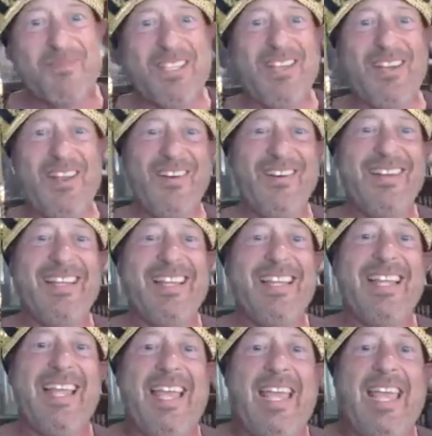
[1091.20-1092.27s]
you know?
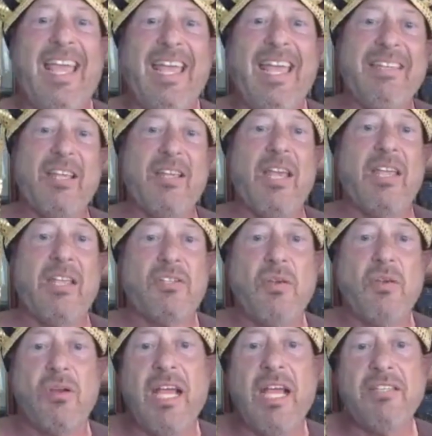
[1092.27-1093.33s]
And uh,
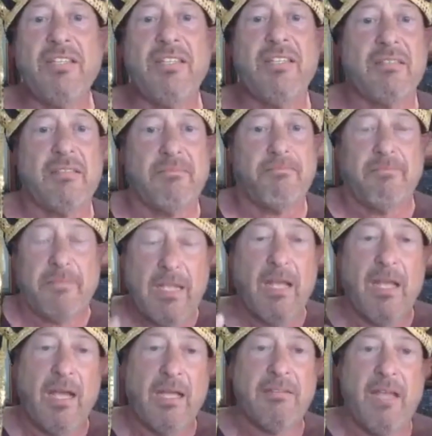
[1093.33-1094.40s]
so it got to the,
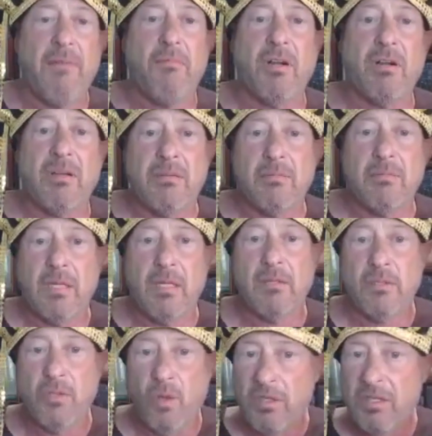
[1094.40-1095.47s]
uh, a time where
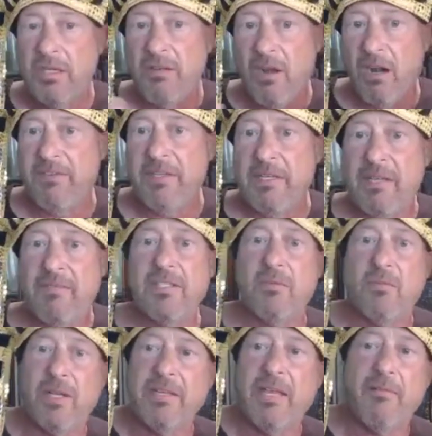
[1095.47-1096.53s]
Lord Carnarvon, he was the
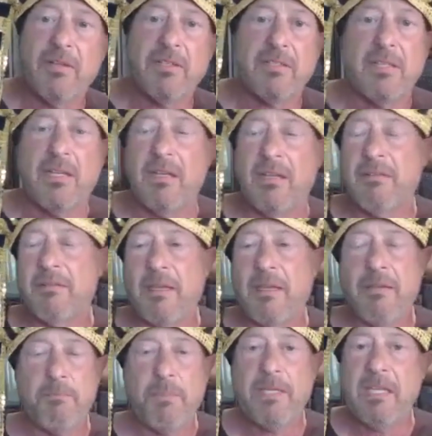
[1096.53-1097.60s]
one that was the,
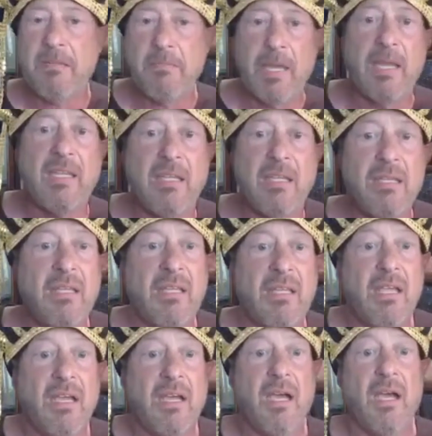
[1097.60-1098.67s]
the piggy bank.
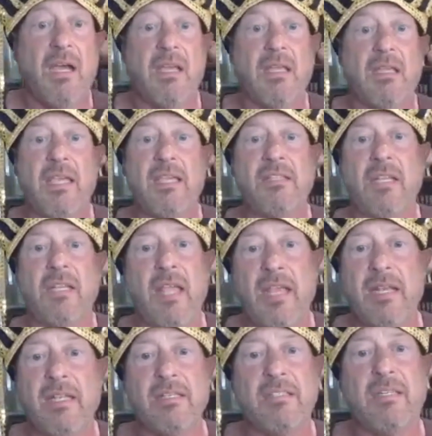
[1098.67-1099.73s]
Uh, he said,
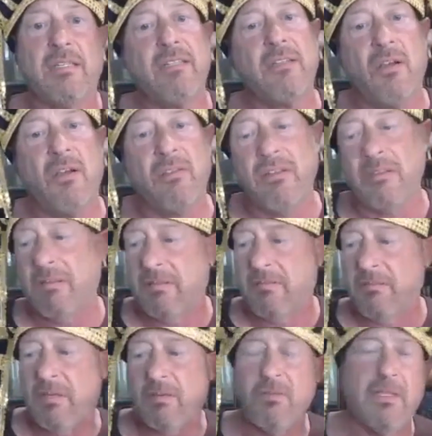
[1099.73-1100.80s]
Hey, listen, you know,
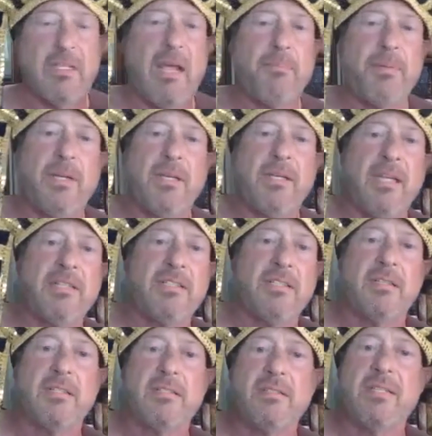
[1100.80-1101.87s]
we, we got to put an end
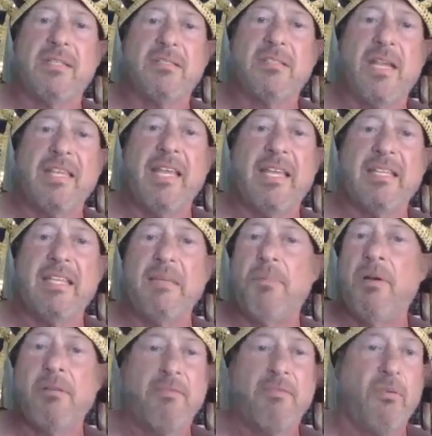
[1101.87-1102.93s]
to this. He says, I can't
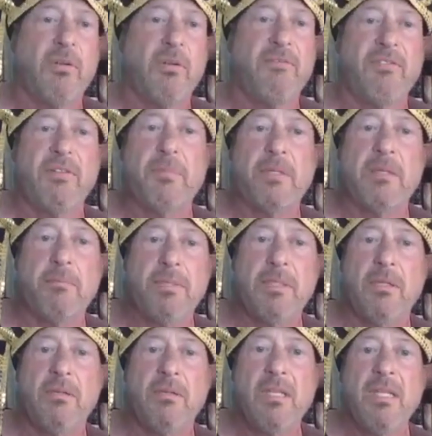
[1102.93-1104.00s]
keep on affording flipping the
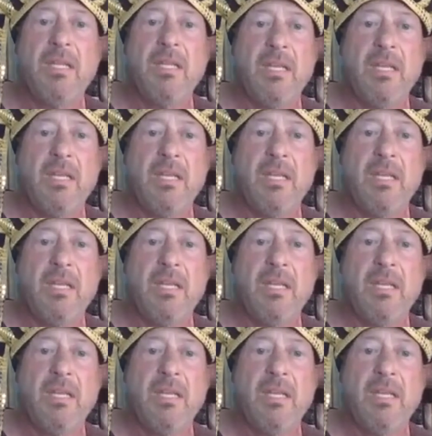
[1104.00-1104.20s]
bill.